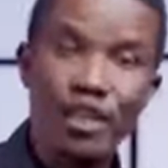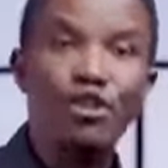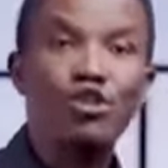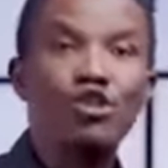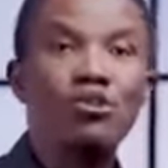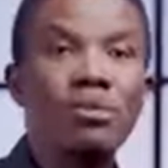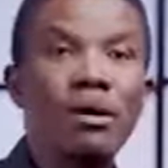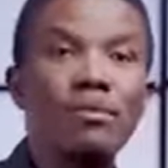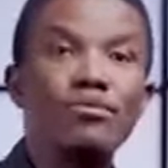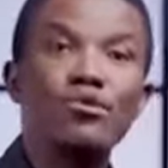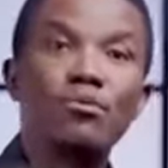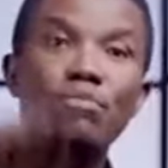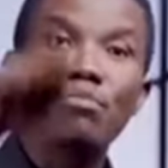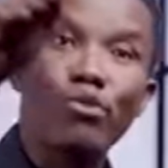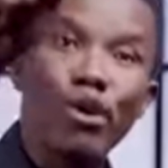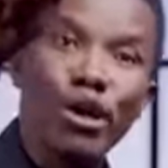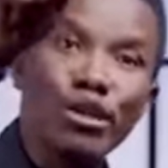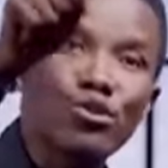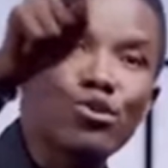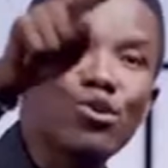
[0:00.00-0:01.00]
and you should be able to
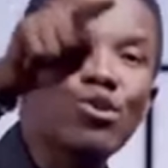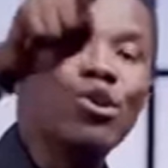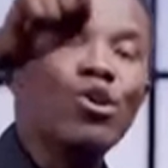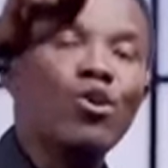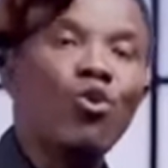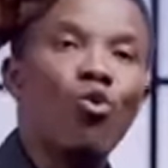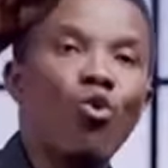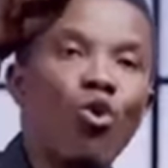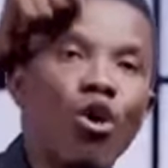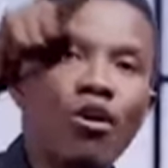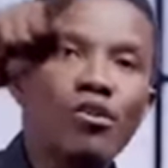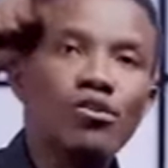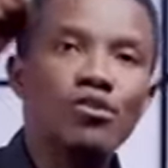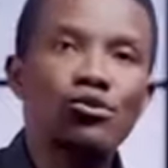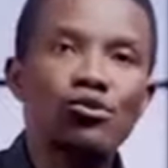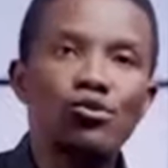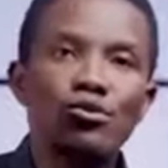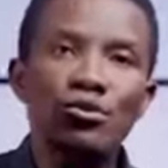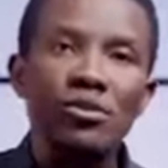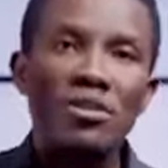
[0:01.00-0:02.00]
point to
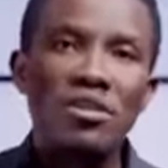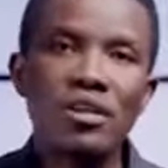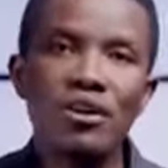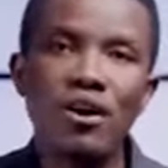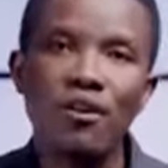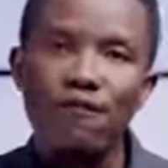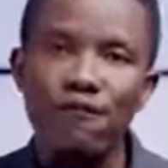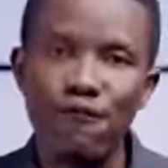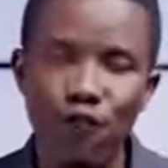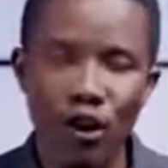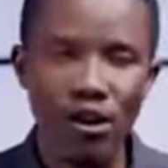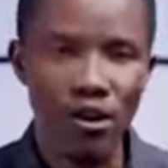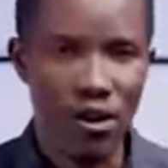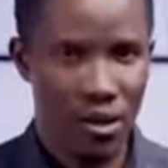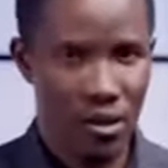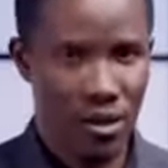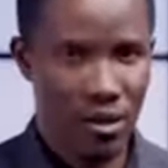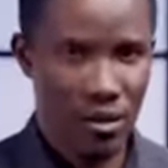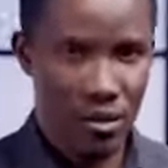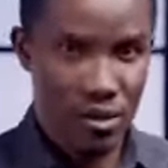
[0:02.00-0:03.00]
1, 2, 3, or
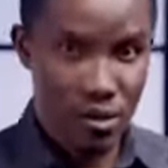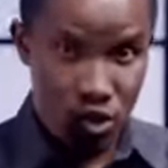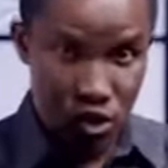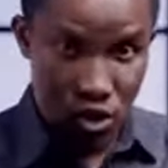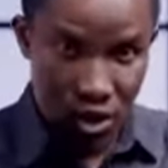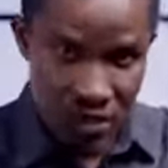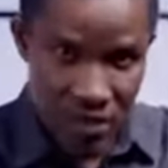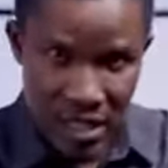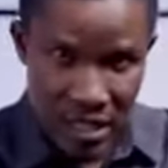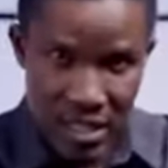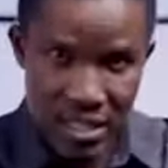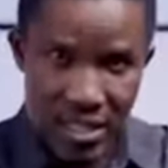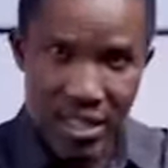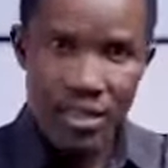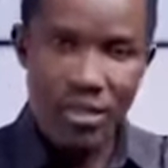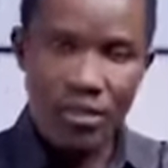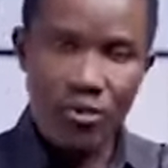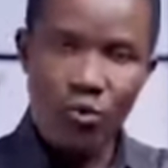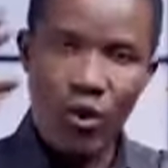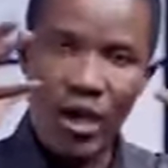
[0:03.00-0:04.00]
4 sources
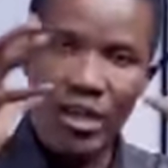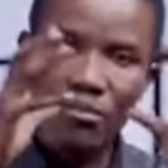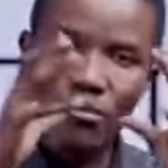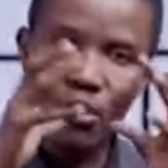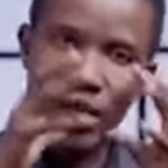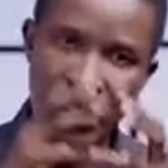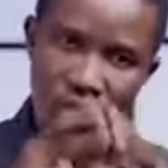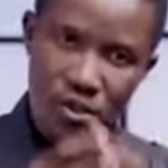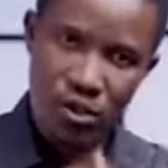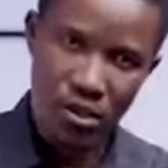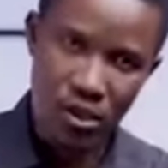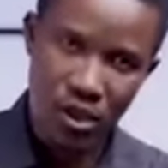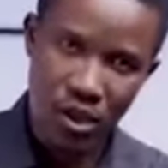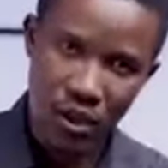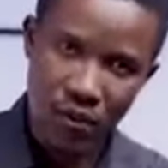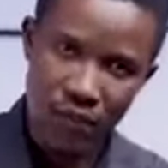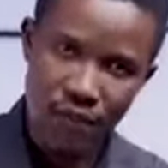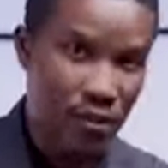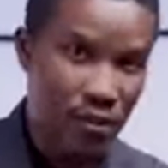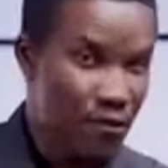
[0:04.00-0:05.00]
where the money is going to
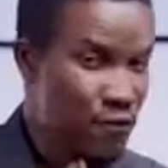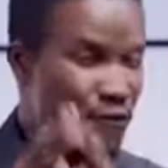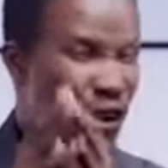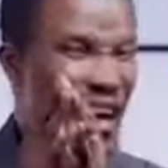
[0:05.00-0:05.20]
come from. In